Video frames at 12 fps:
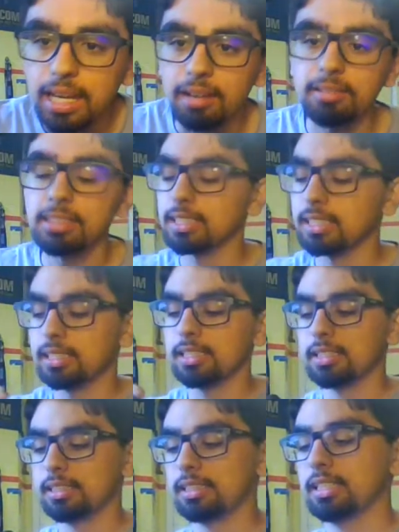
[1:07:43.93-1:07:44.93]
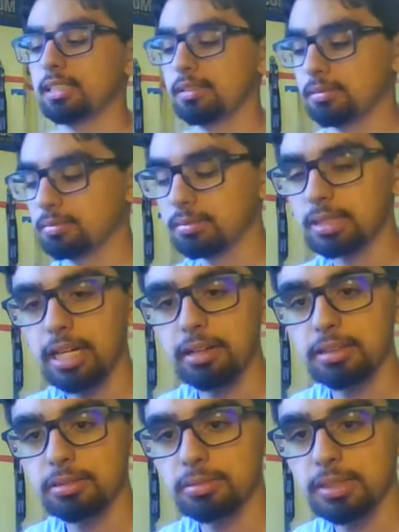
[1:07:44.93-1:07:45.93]
How does it look like? Well,
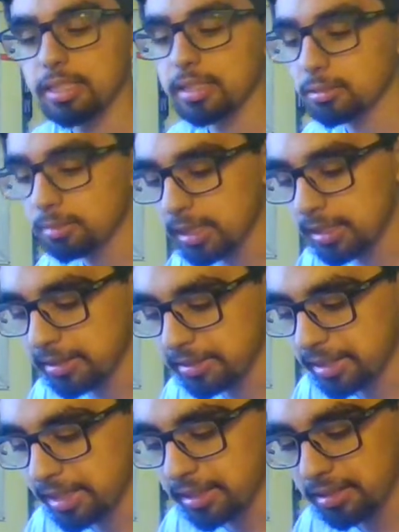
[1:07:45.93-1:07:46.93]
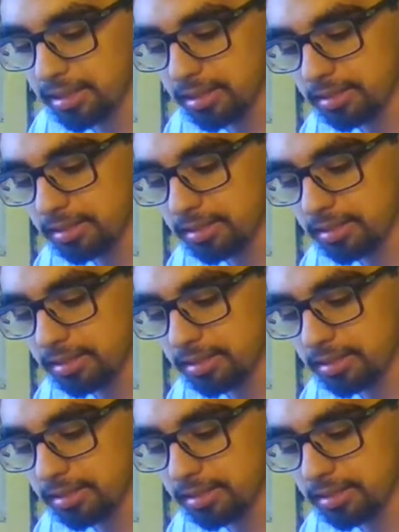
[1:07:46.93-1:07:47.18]
how does what look like?